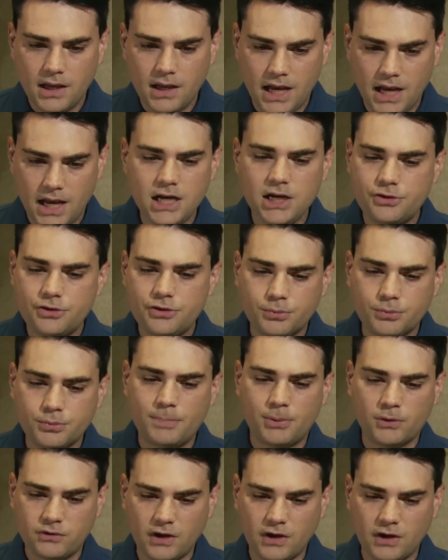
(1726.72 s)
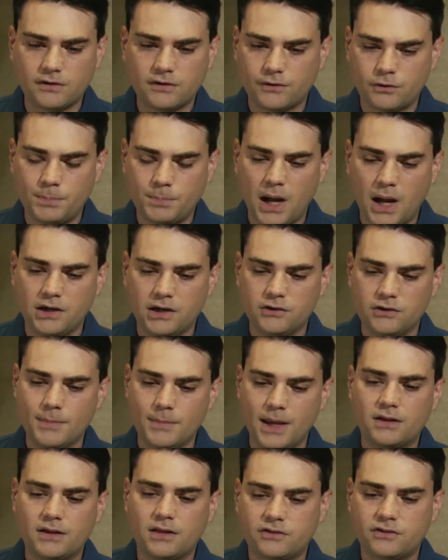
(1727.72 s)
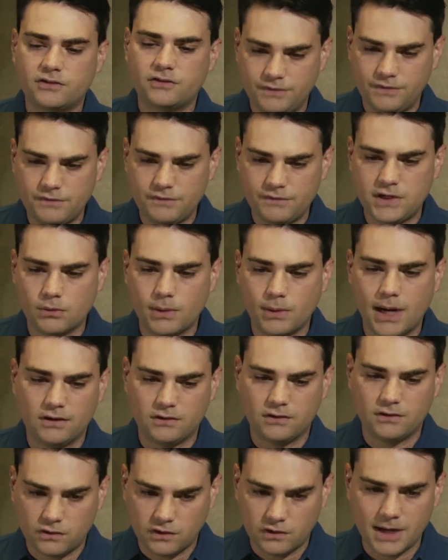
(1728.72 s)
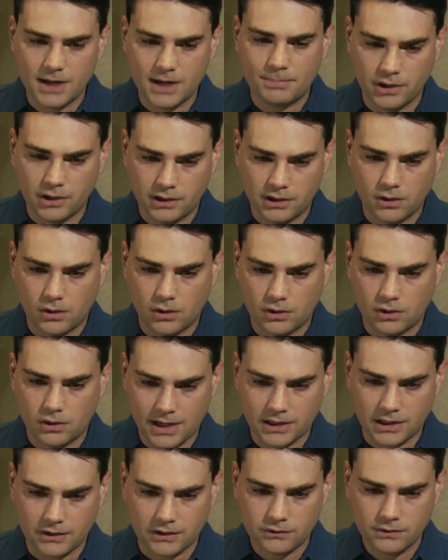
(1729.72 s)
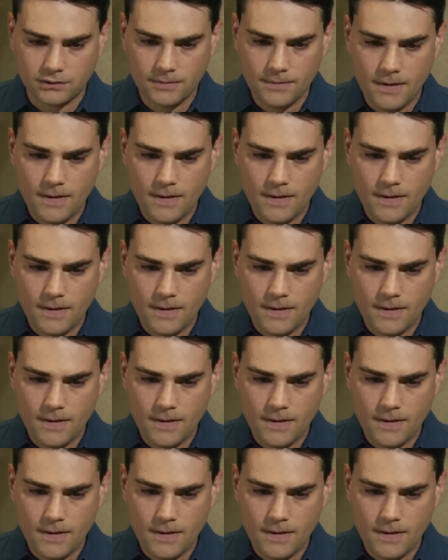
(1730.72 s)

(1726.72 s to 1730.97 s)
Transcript: eighty-three percent of respondents who make less than fifty grand dislike political correctness.